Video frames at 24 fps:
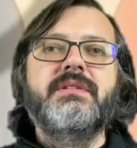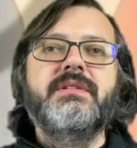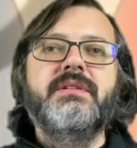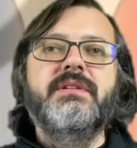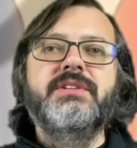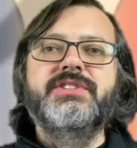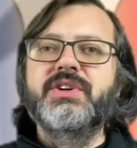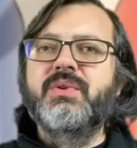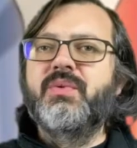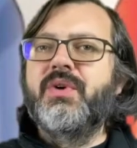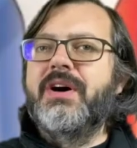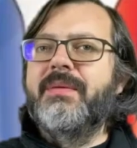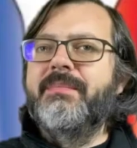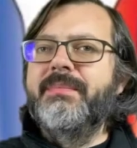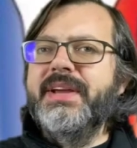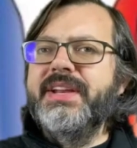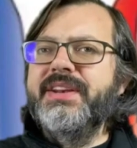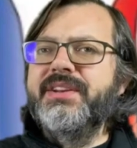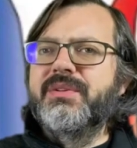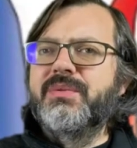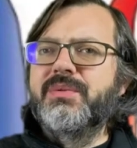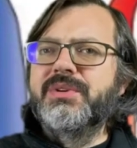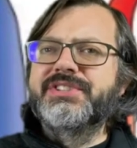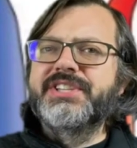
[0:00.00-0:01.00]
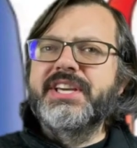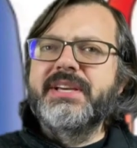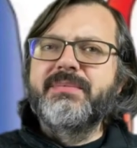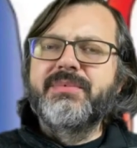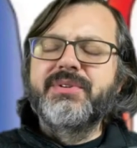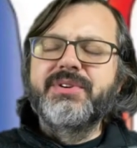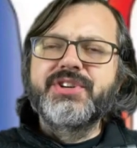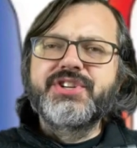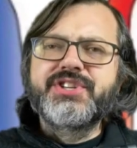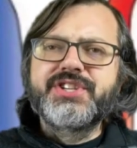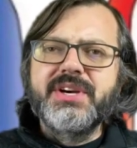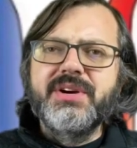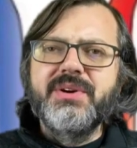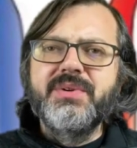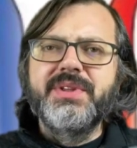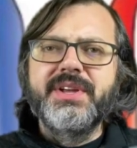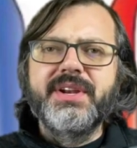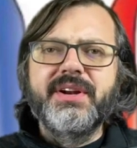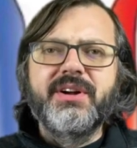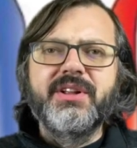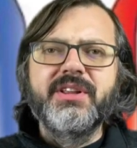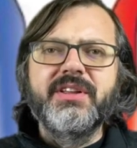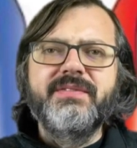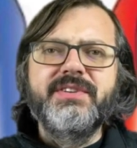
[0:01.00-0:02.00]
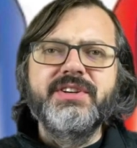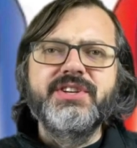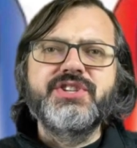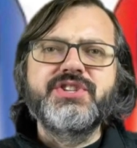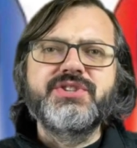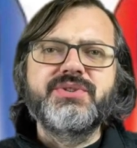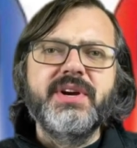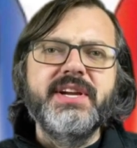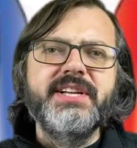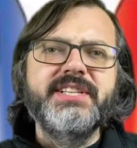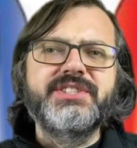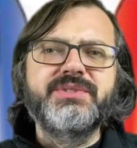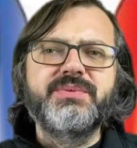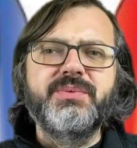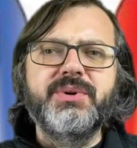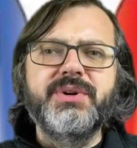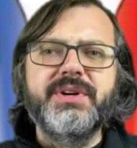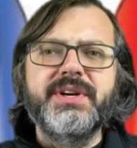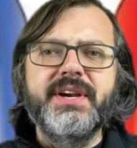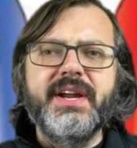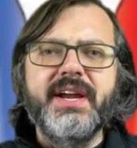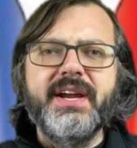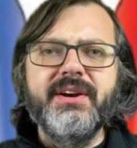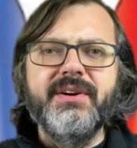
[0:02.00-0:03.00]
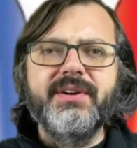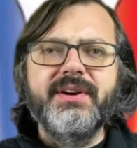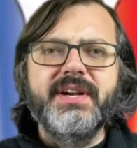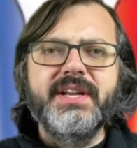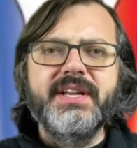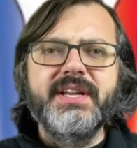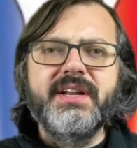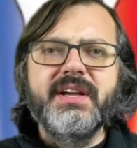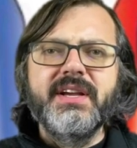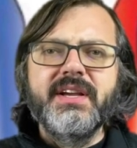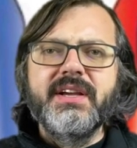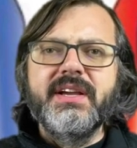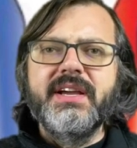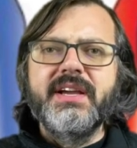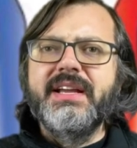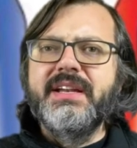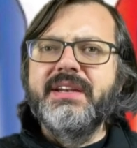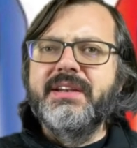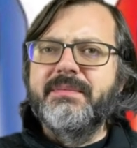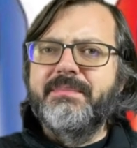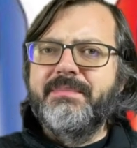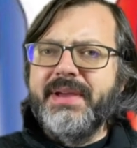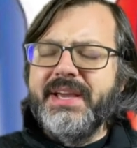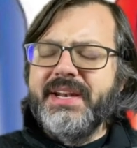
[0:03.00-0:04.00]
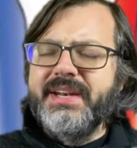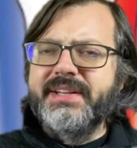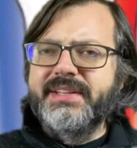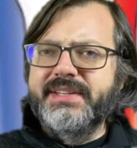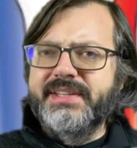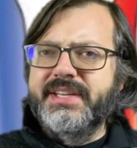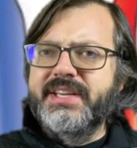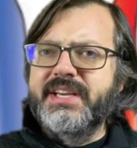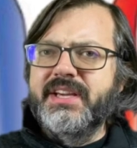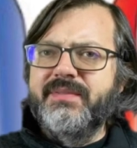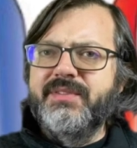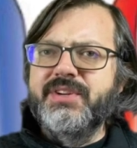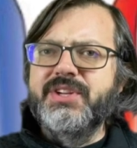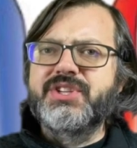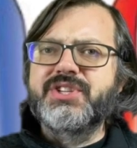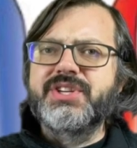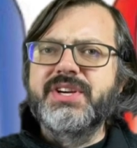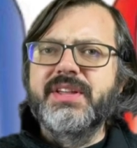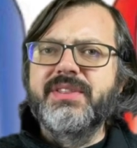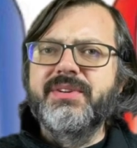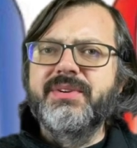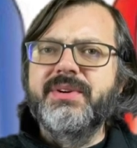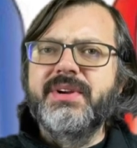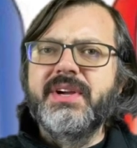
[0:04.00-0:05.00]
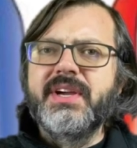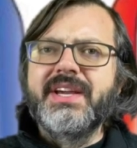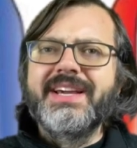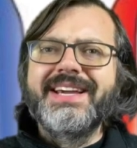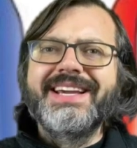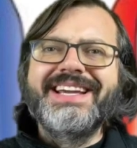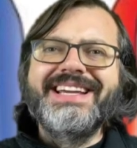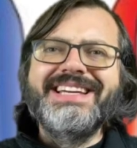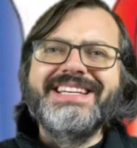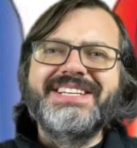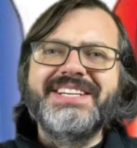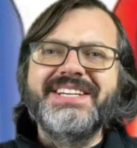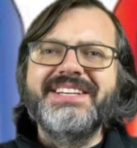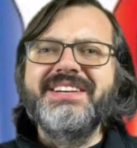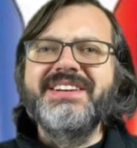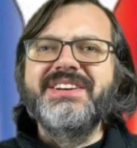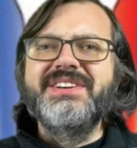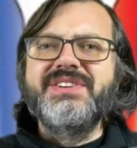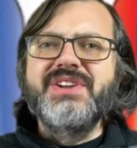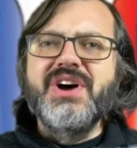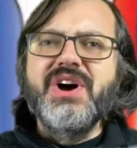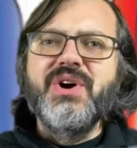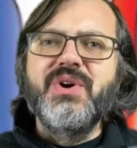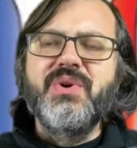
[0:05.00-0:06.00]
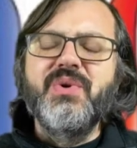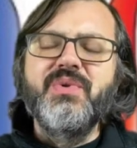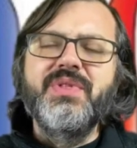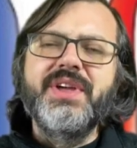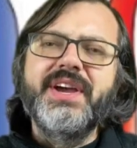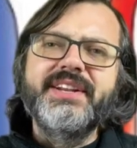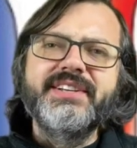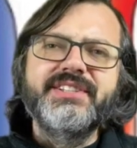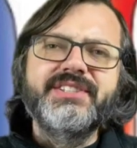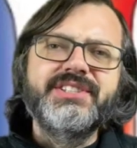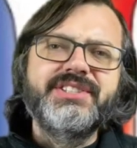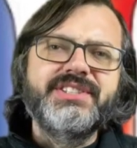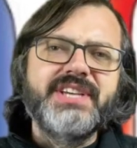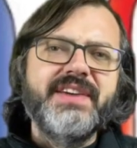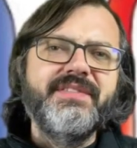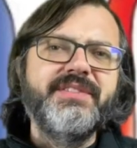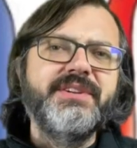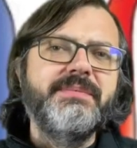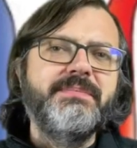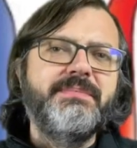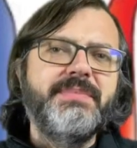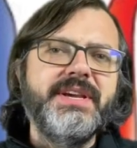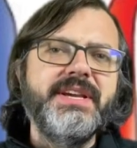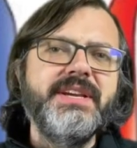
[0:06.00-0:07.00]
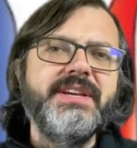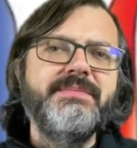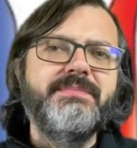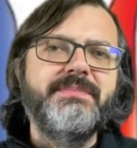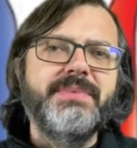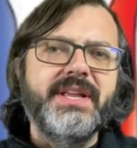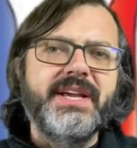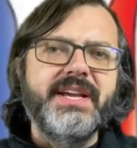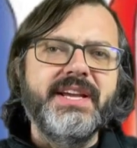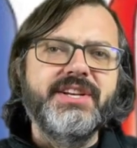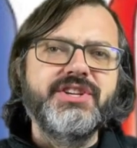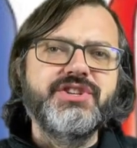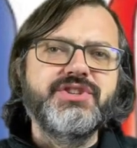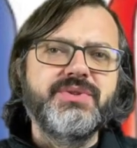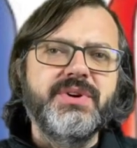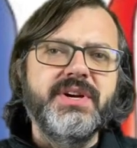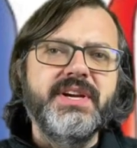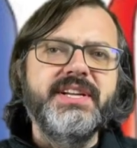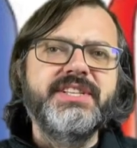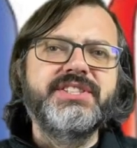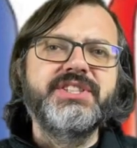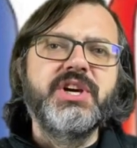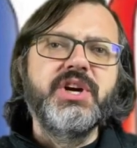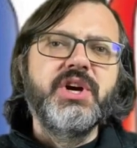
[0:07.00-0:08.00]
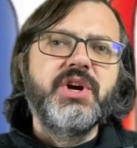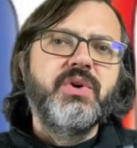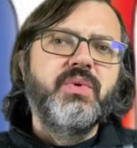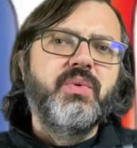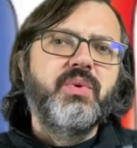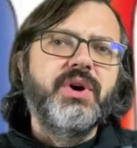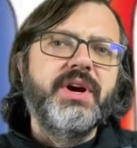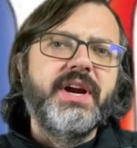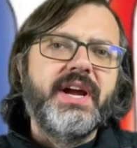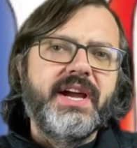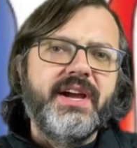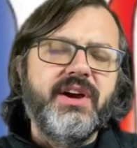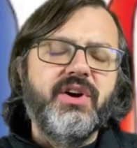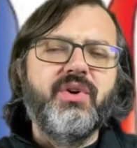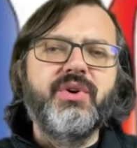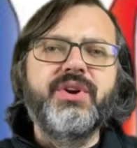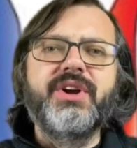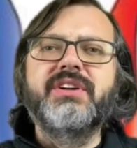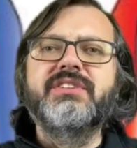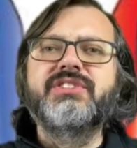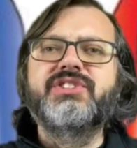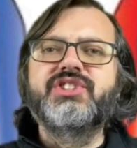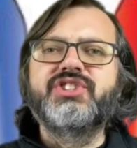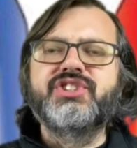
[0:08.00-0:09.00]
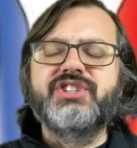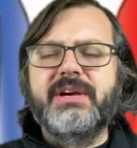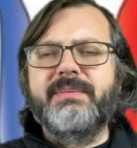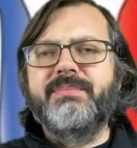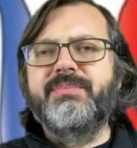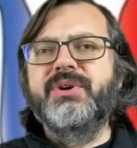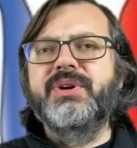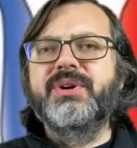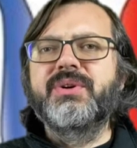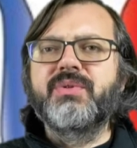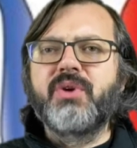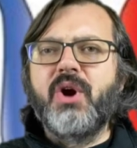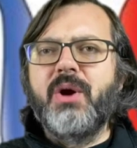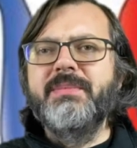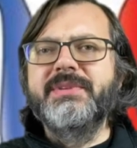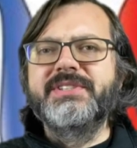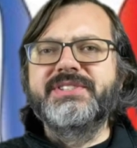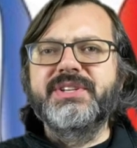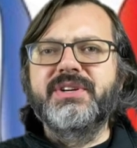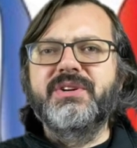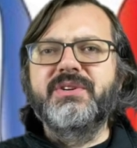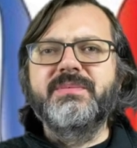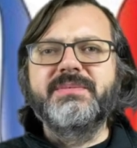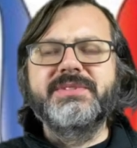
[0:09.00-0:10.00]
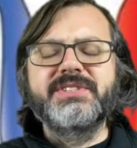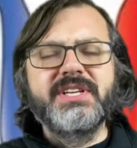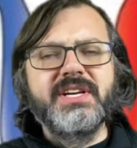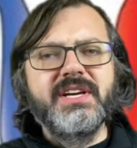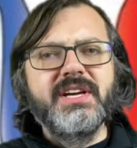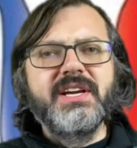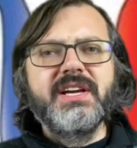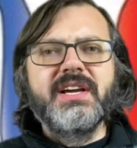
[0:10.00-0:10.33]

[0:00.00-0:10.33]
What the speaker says: And so while Mendel was able to show that all of his traits were inherited independently of each other, he didn't know that his 7 pea plant traits were held on separate chromosomes.